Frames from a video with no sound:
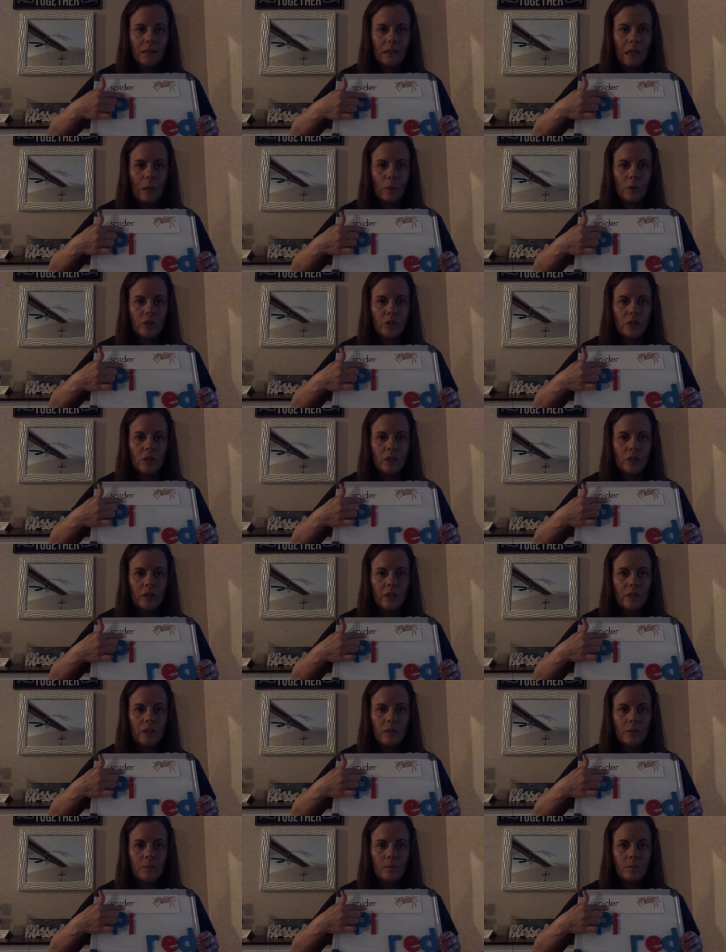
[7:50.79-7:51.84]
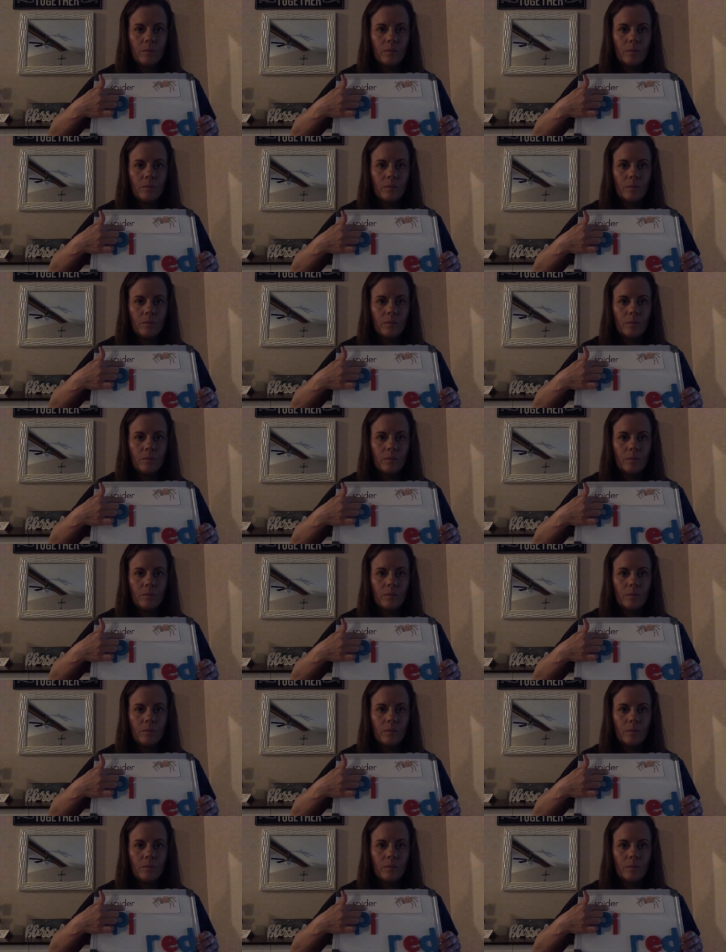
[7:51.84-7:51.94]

I want you to look here.